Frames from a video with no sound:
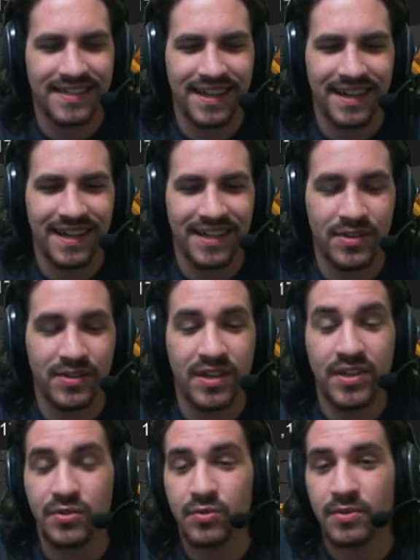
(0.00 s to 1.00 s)
Uh, you can
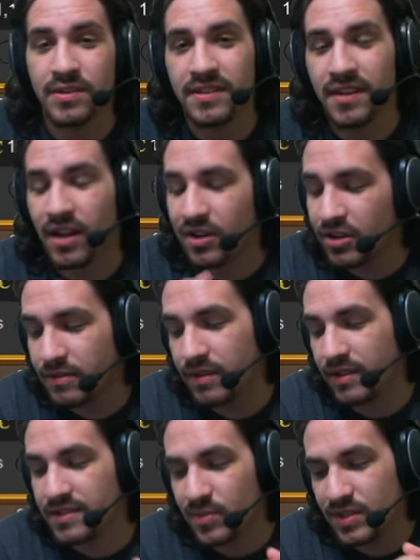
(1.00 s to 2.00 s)
get dual-wielded unarmed.
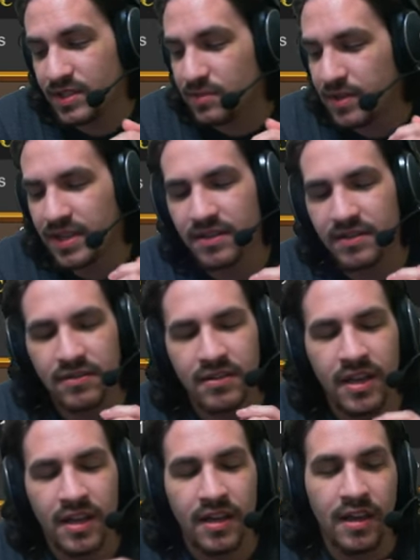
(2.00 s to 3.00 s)
This one's a big deal.
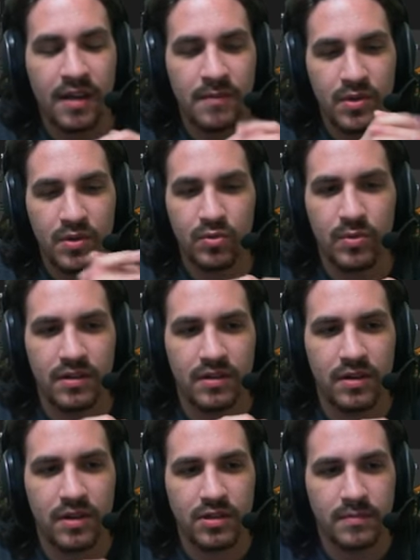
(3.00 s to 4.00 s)
Um, the dual-wielded
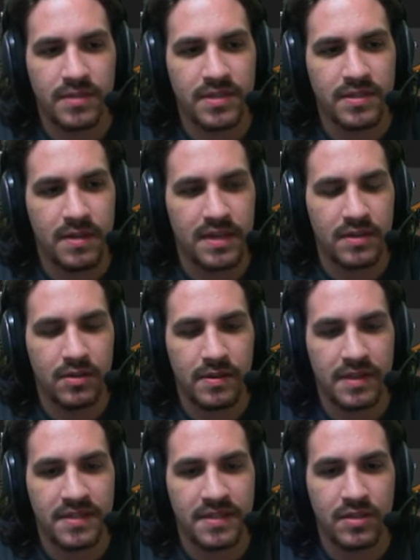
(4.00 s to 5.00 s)
unarmed is a big deal
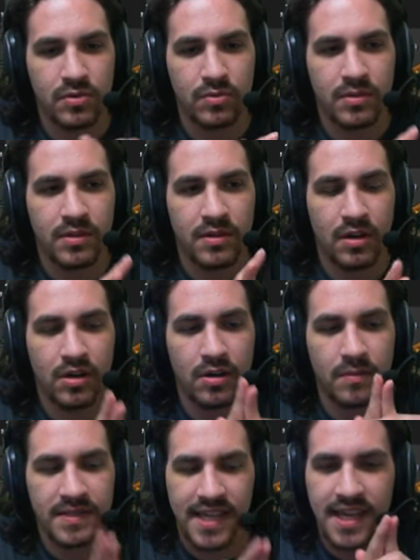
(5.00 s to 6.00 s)
because the dual-wielded
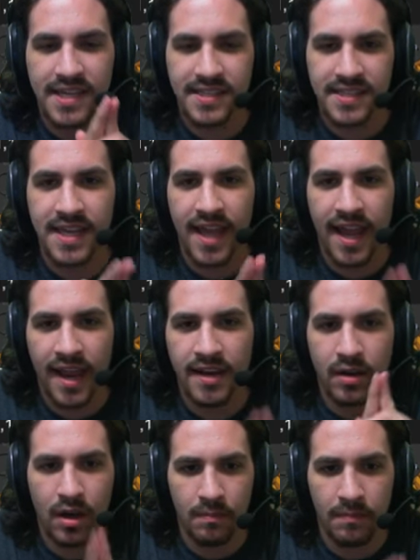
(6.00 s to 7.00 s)
unarmed is A C tagged
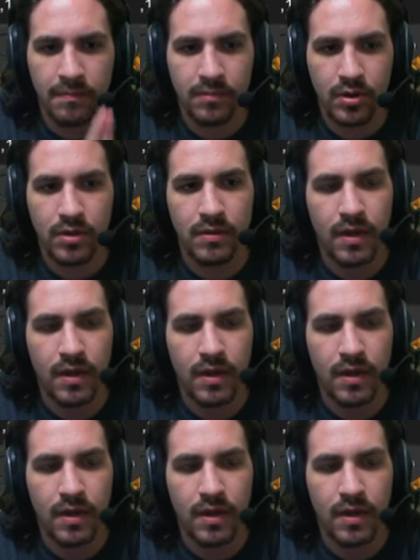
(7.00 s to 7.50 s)
non-member.